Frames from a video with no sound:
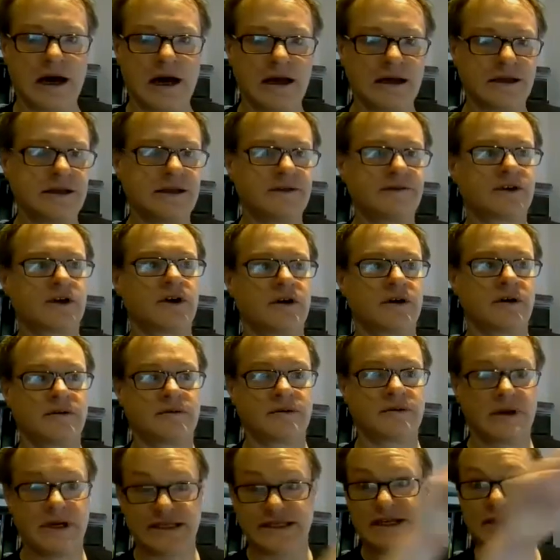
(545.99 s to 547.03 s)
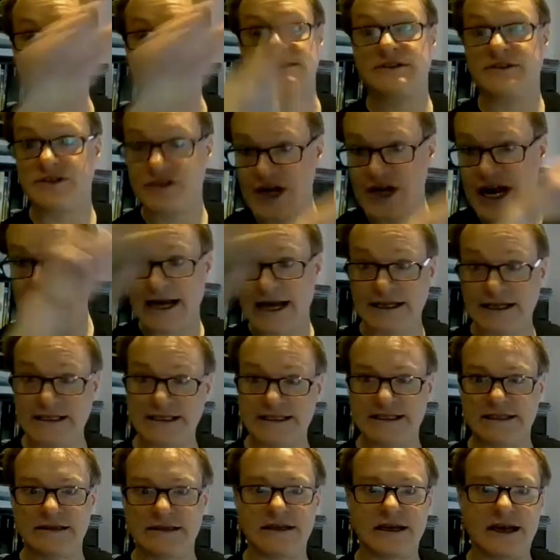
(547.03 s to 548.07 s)
you've got a series of
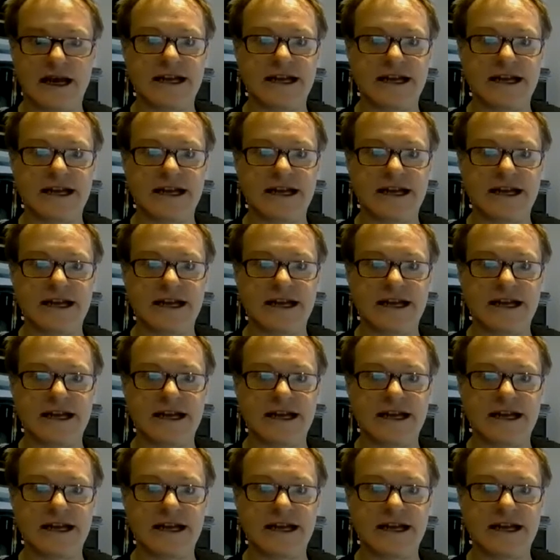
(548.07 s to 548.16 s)
tracks,